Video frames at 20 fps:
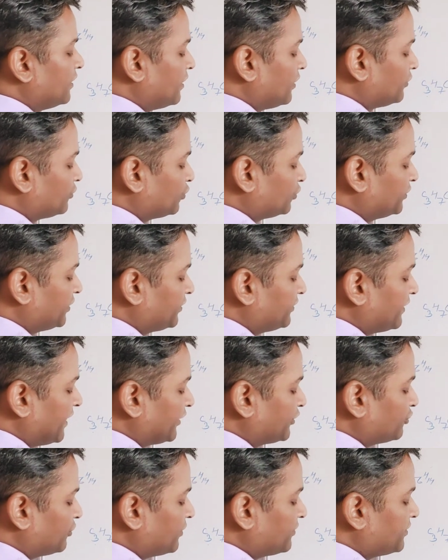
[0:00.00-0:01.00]
So this is
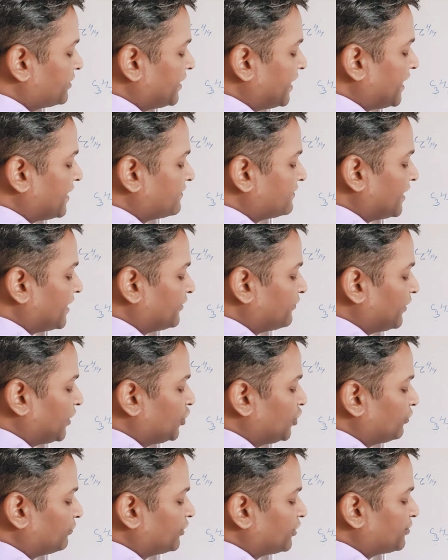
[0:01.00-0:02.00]
actually the case that value
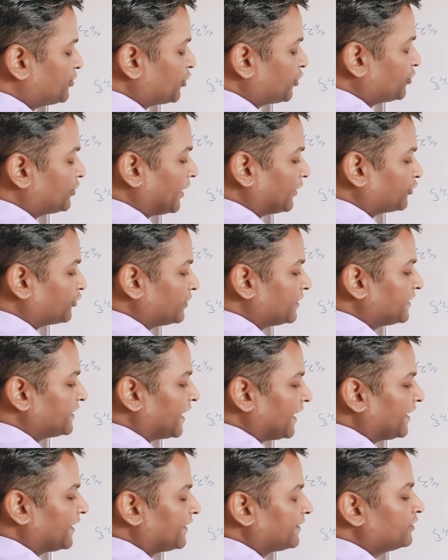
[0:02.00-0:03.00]
of this proton is actually
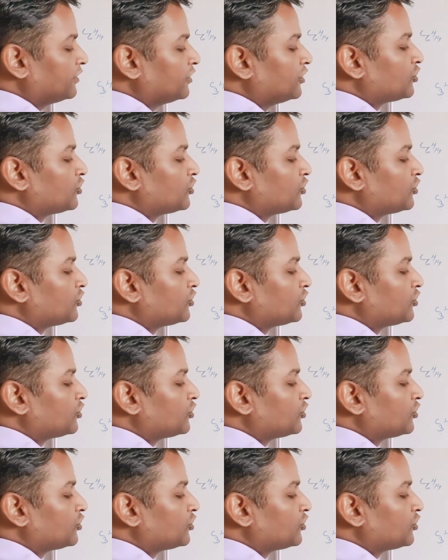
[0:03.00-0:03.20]
higher.